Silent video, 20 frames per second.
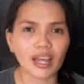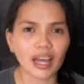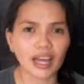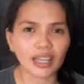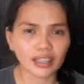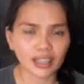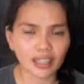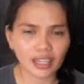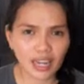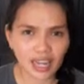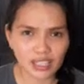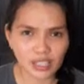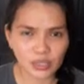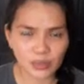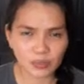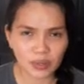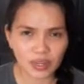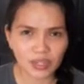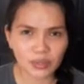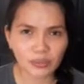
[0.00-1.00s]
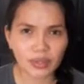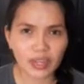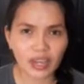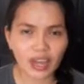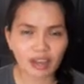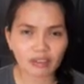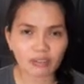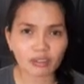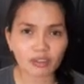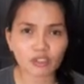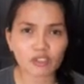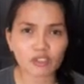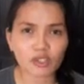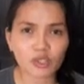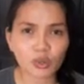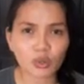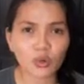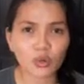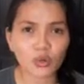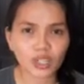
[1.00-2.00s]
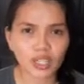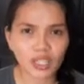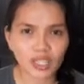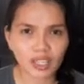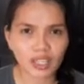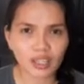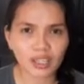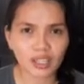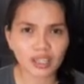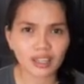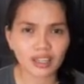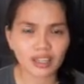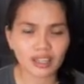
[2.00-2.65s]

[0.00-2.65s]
And the last one, we have sorry.